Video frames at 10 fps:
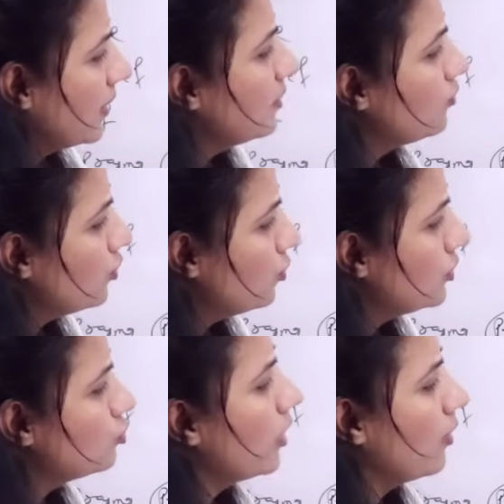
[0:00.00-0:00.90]
assignment for you
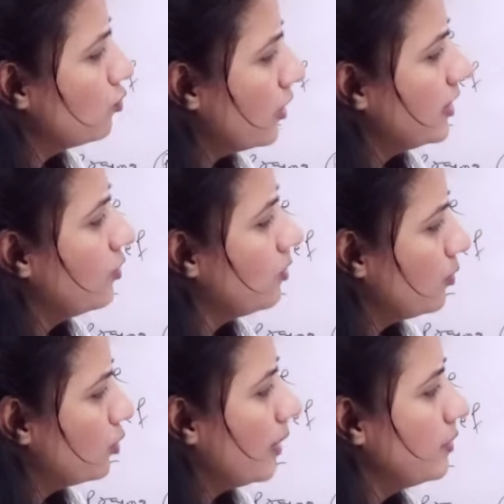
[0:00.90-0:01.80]
is you have to write down a
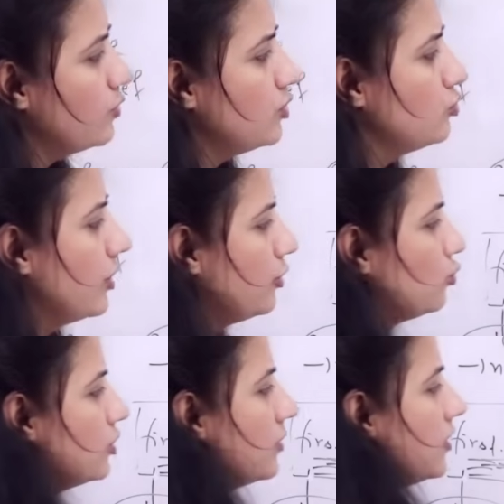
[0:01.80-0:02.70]
program in which you are
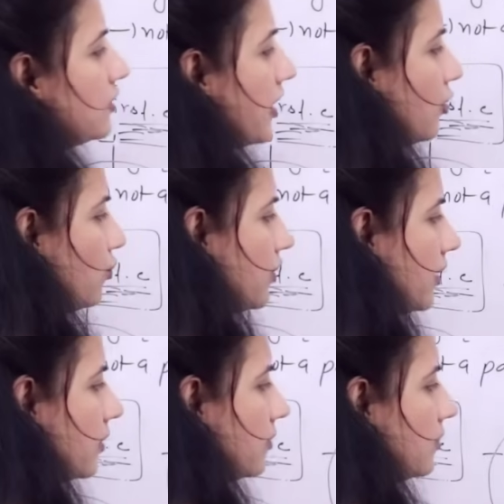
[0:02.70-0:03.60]
using this kind of
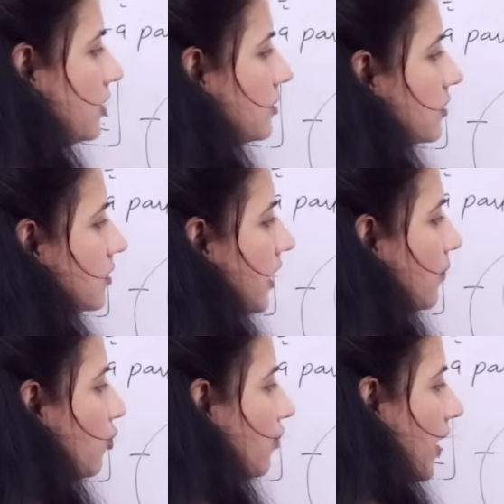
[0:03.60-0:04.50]
thing, this
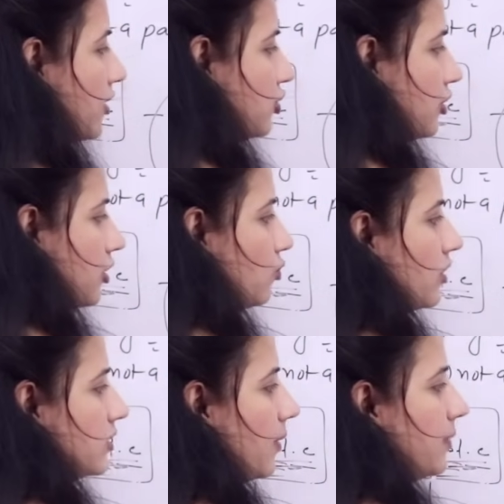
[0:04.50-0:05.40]
type of #include,
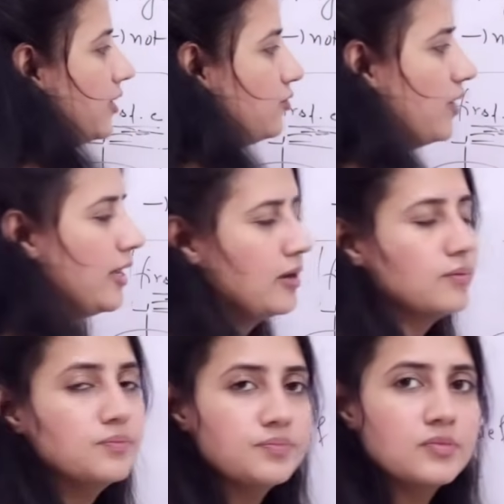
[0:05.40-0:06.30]
a separate file.
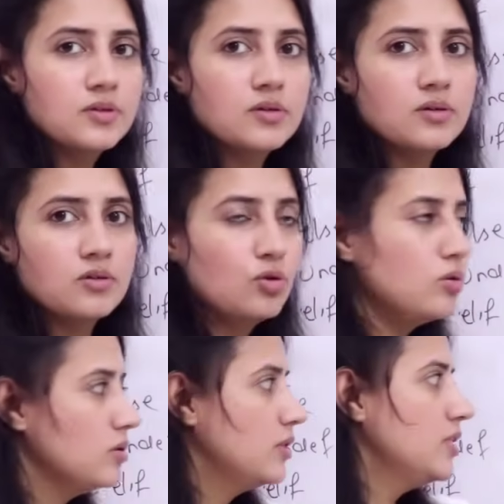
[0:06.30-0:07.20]

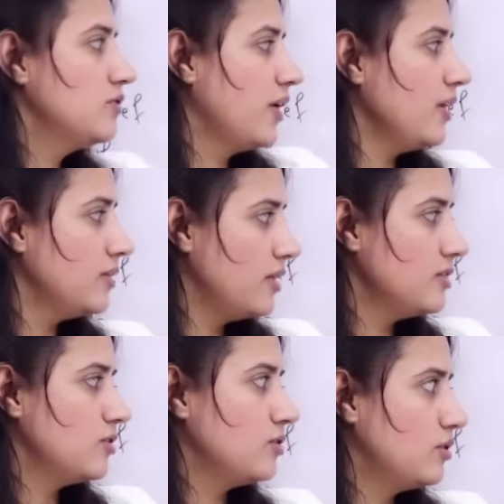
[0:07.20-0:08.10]
Not these file,
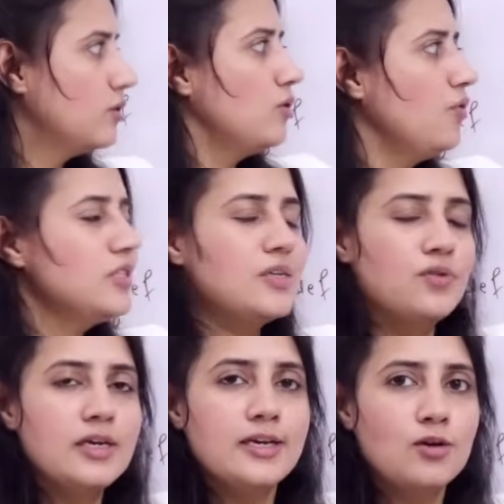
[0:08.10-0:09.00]
this obviously
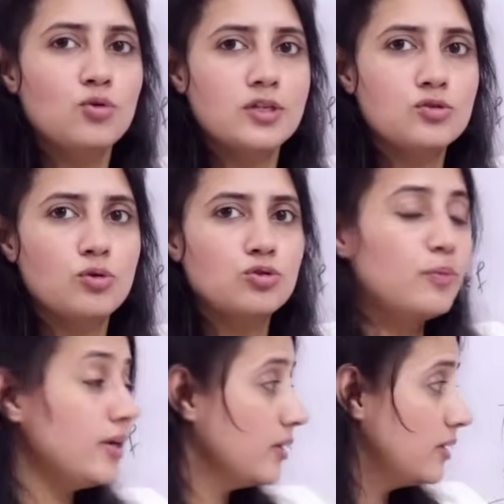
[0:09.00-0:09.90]
will include this also,
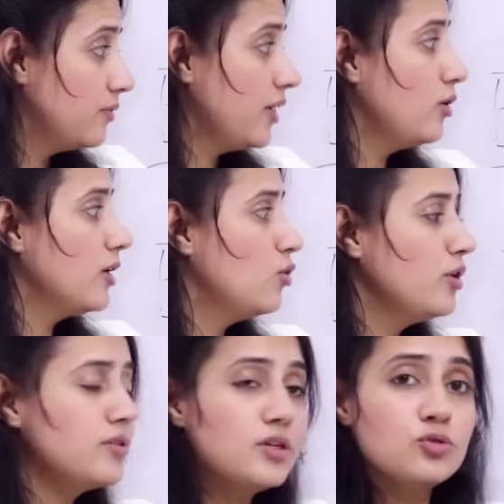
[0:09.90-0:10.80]
but we are
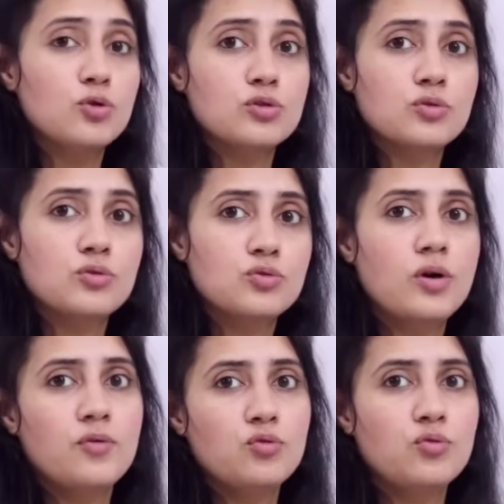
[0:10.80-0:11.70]
including this also. So
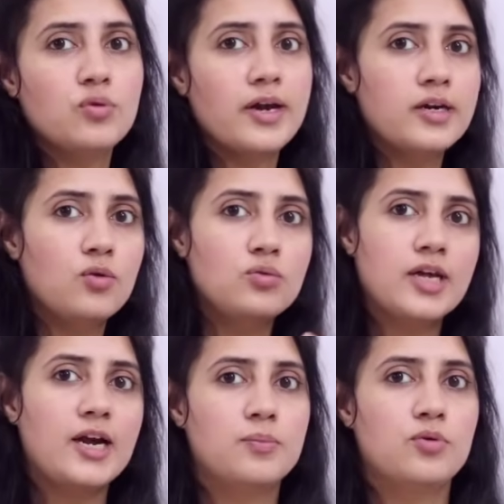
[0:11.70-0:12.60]
you have to write down
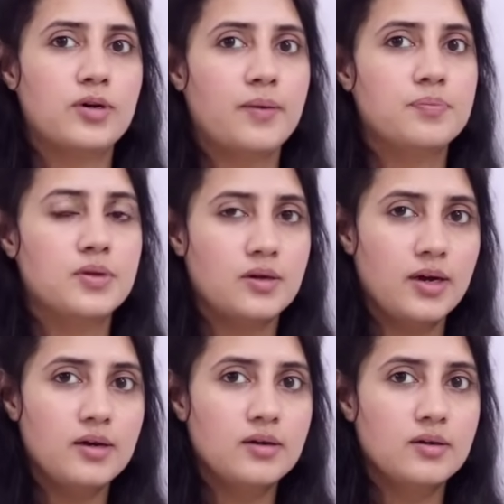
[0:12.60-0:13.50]
that program,
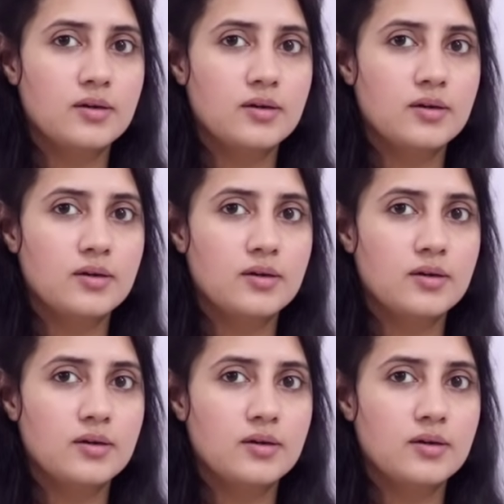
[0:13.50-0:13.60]
right?